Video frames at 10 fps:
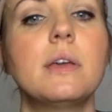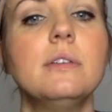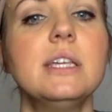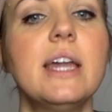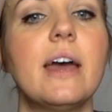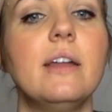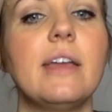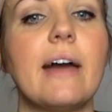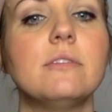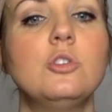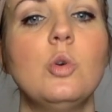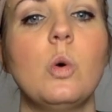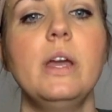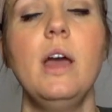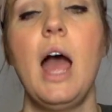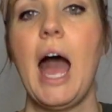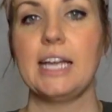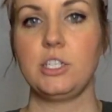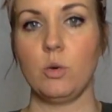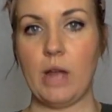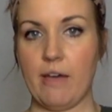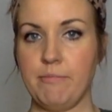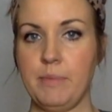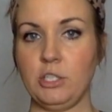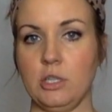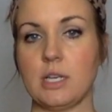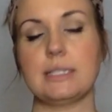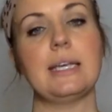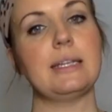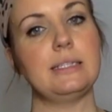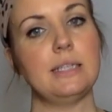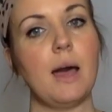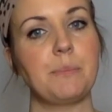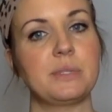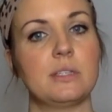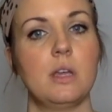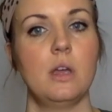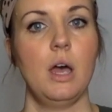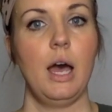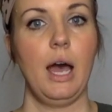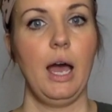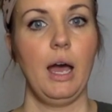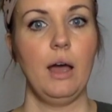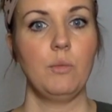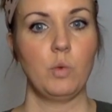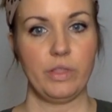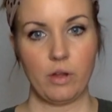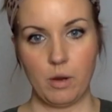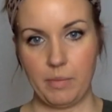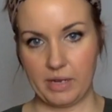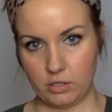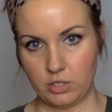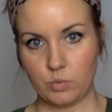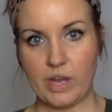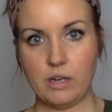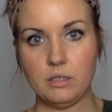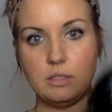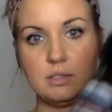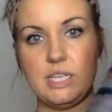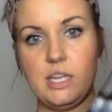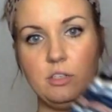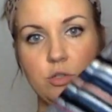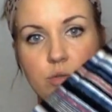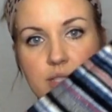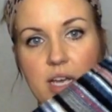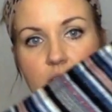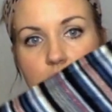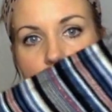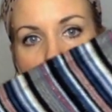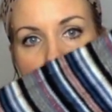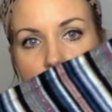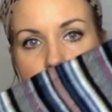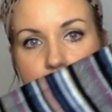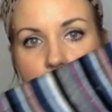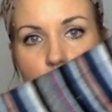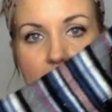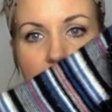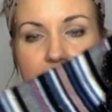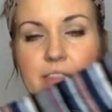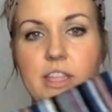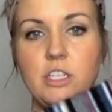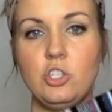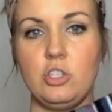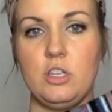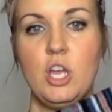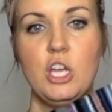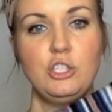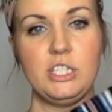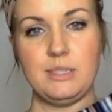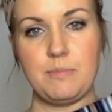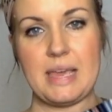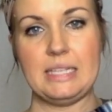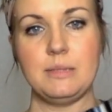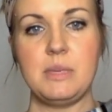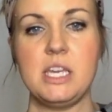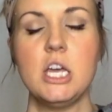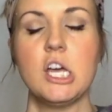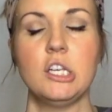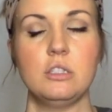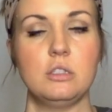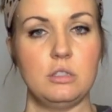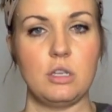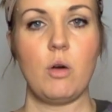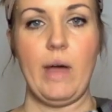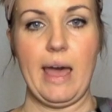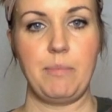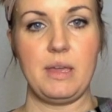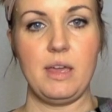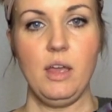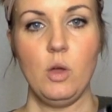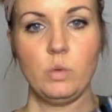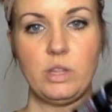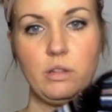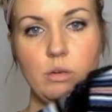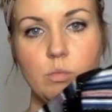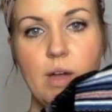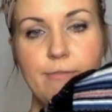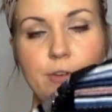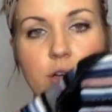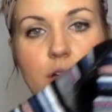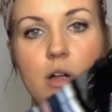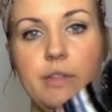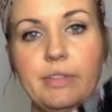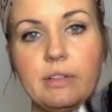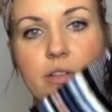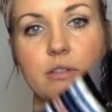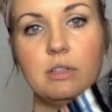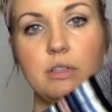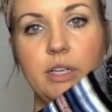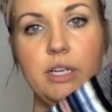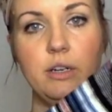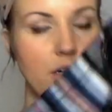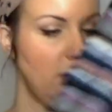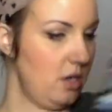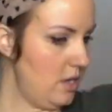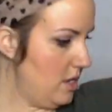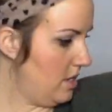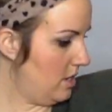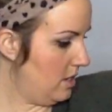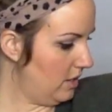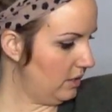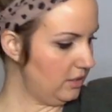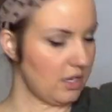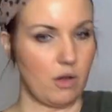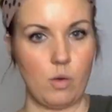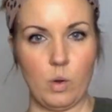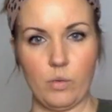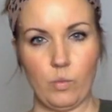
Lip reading: You see that? Yeah, Joy. I don't have much luck selling tops with her, but her sweaters tend to sell very well. And this just makes me so happy. The little ruffle and the little glitter. So